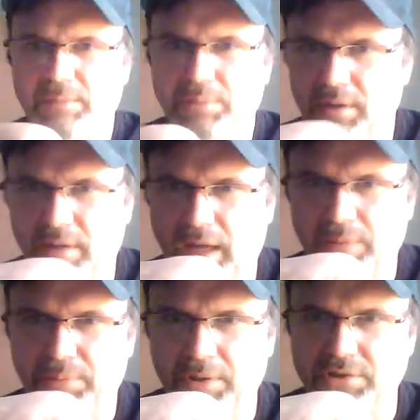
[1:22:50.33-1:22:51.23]
put a
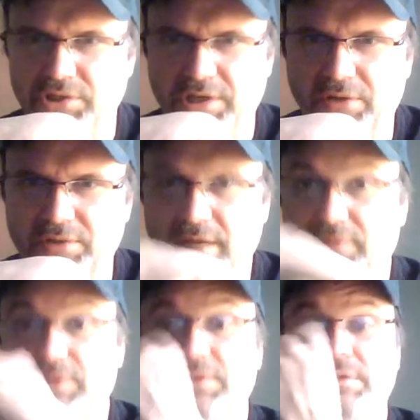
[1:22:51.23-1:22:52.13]

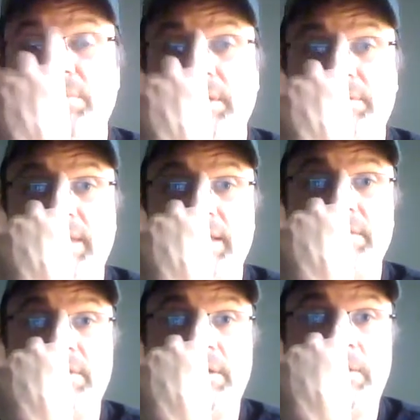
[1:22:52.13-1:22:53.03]
Go7 or something like that
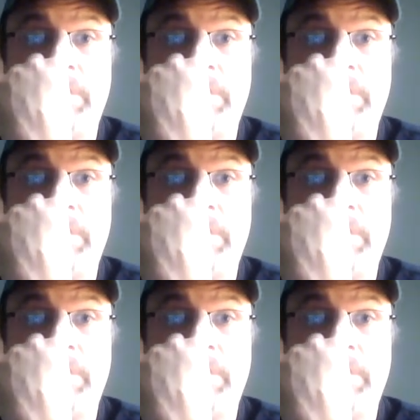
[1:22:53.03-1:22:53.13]
in there.